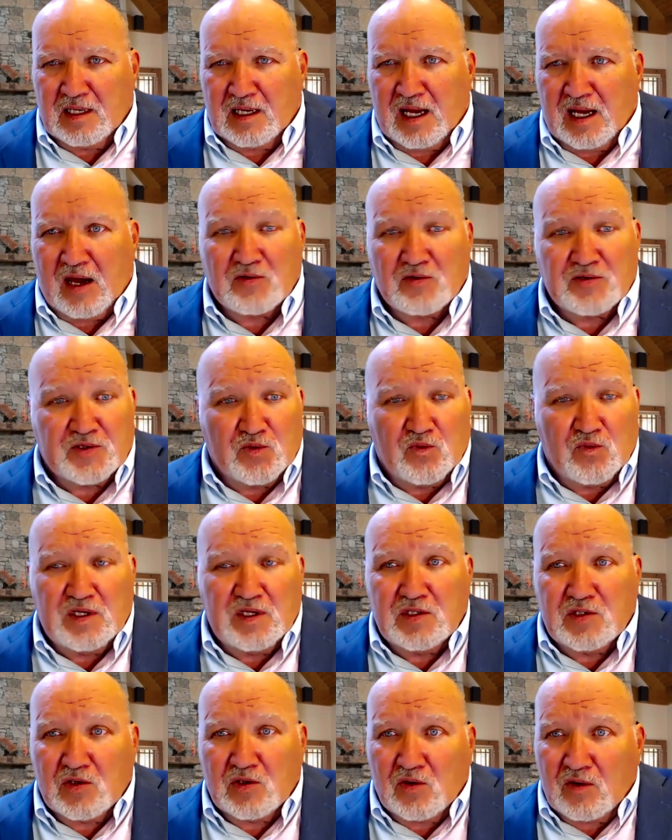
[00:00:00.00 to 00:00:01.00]
out the
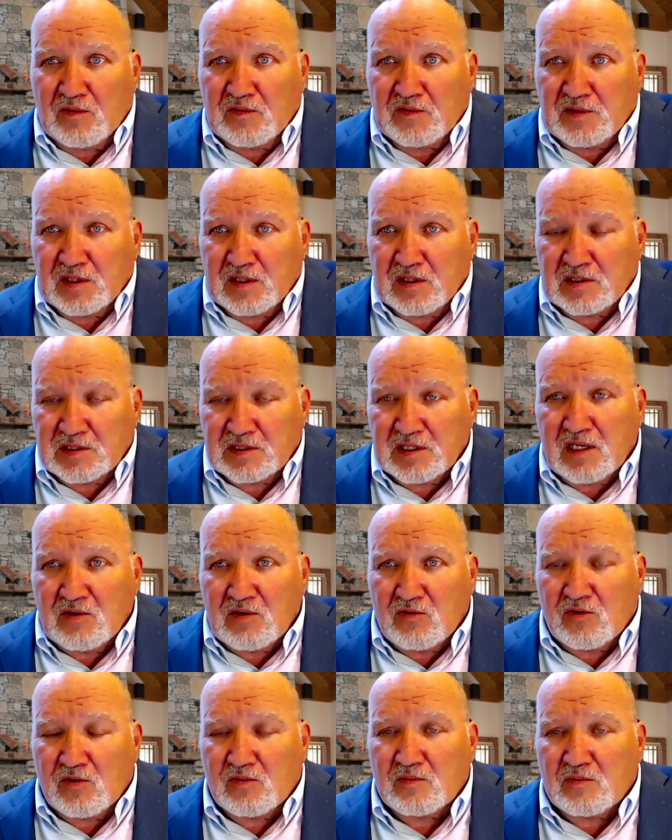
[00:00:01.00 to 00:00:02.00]
window of the
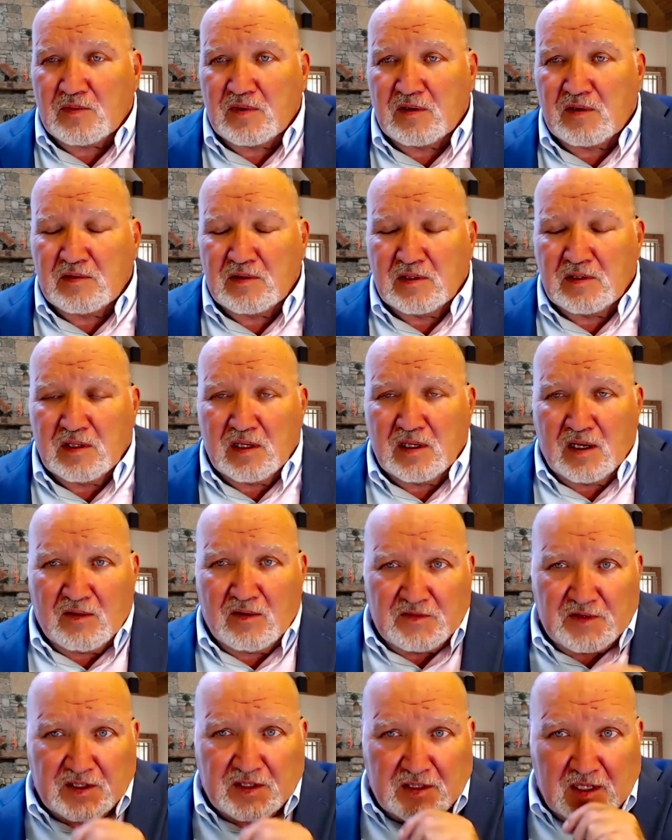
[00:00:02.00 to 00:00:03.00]
sunroom of
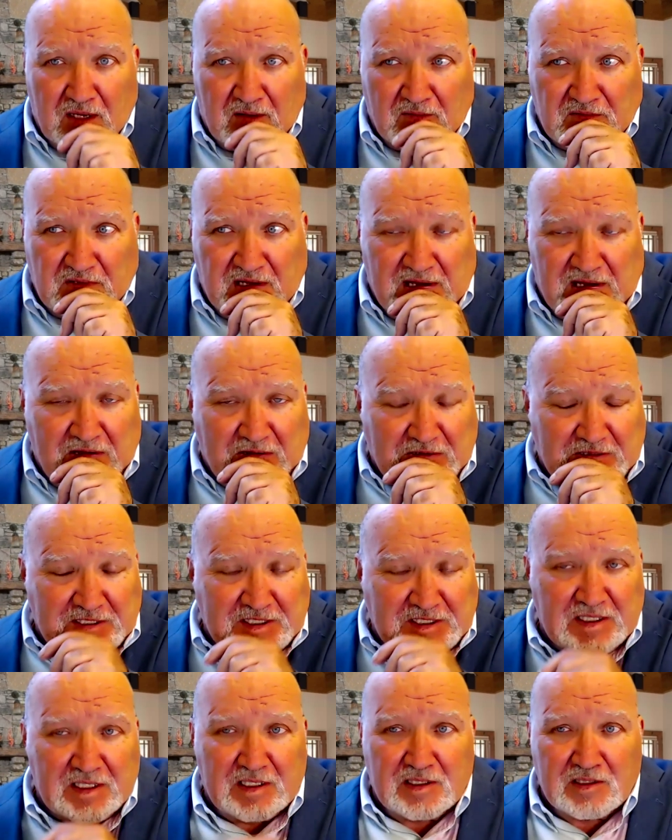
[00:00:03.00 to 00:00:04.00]
the house,
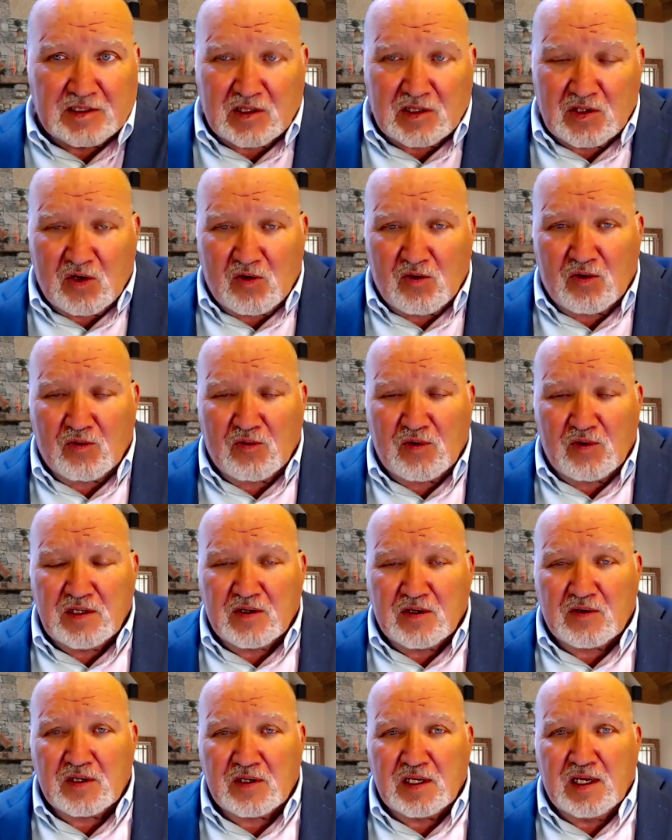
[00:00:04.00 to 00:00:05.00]
the lower
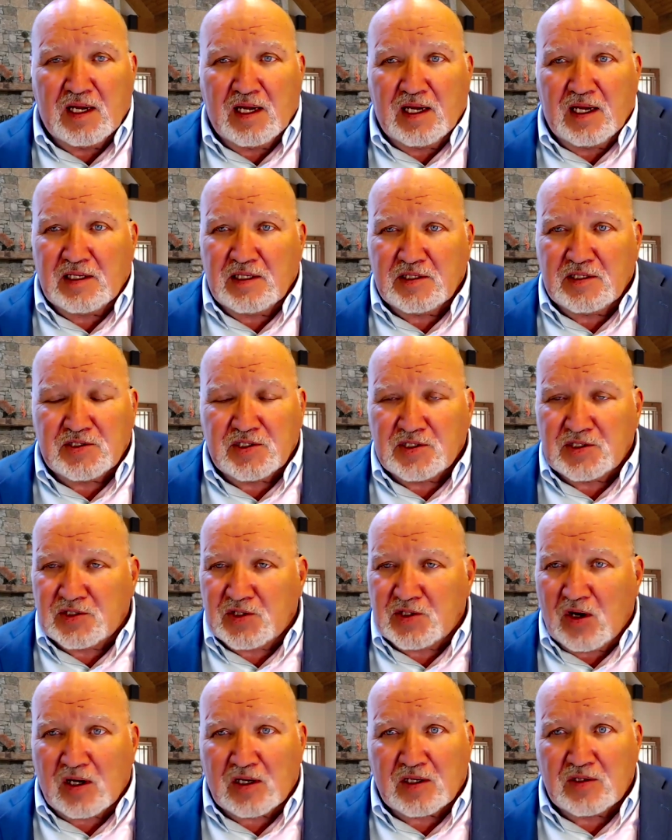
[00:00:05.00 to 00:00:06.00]
window. And he's just
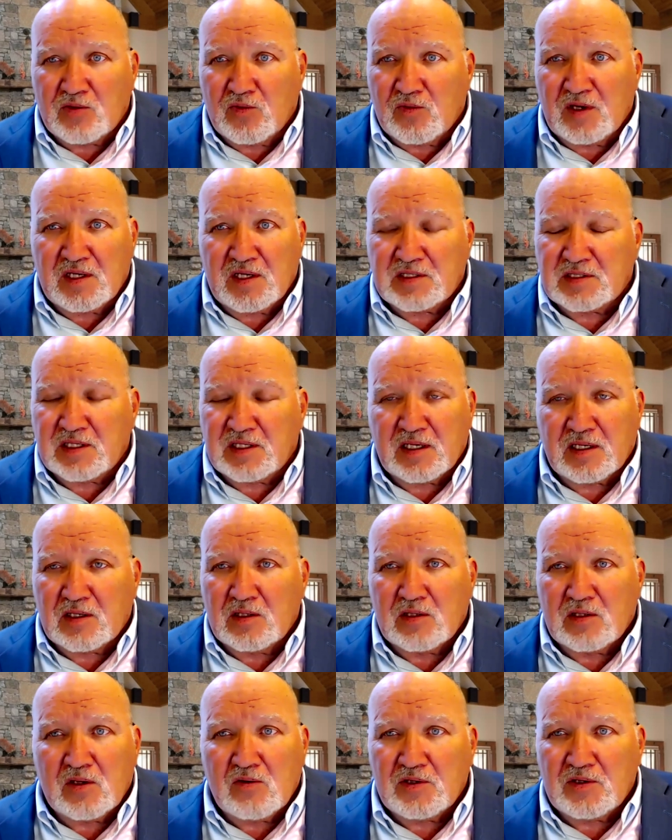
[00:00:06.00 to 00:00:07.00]
talking away, saying
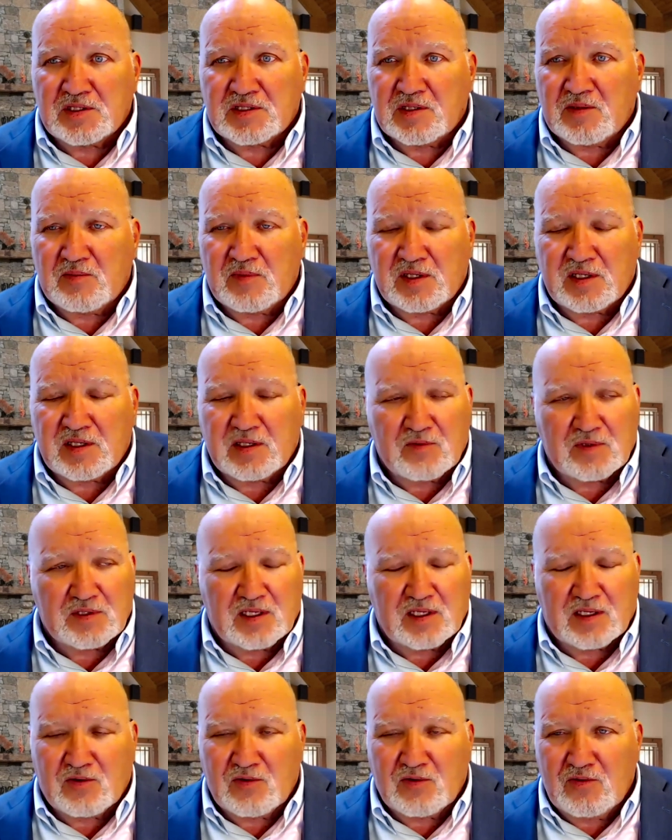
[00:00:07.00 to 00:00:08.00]
hello to somebody. And was
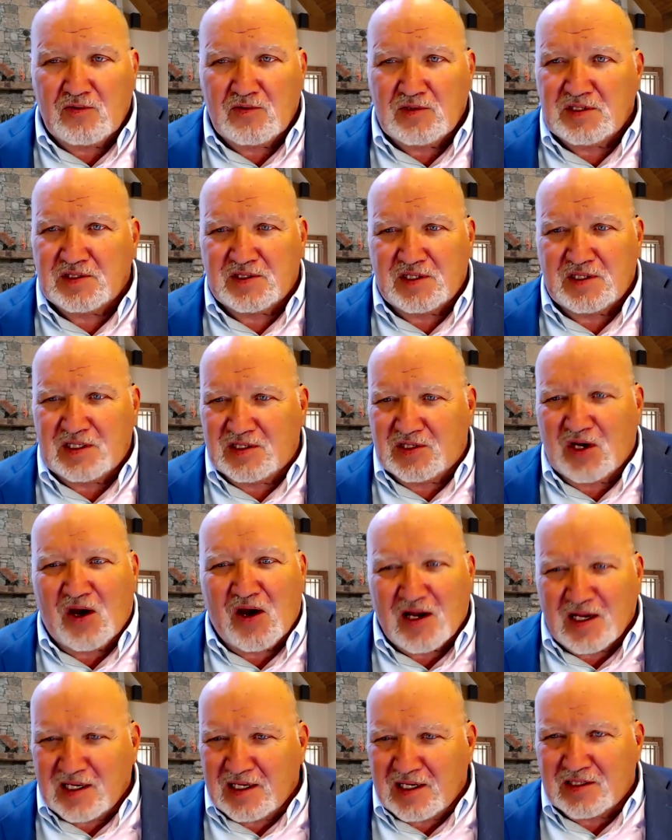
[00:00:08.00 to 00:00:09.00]
like, who is he
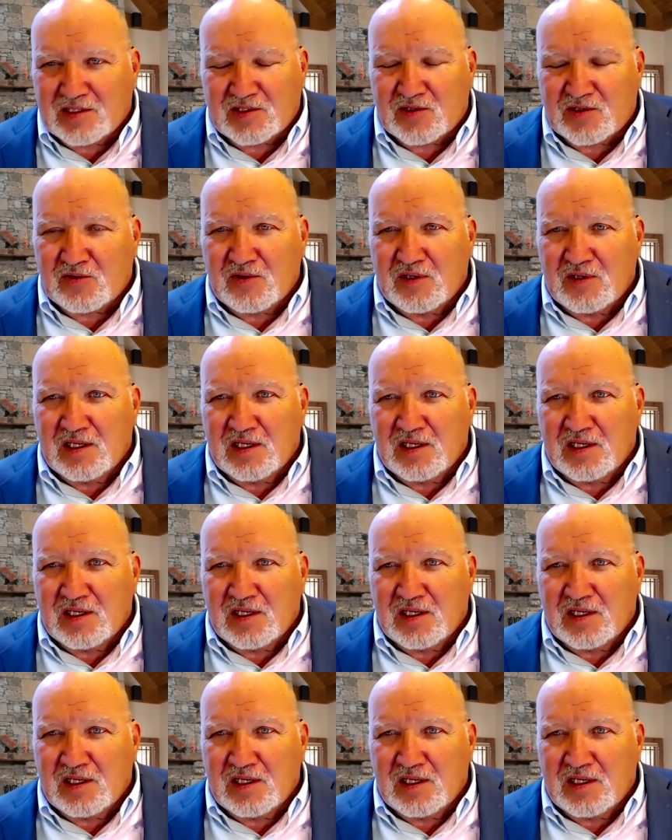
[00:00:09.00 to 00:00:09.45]
talking to?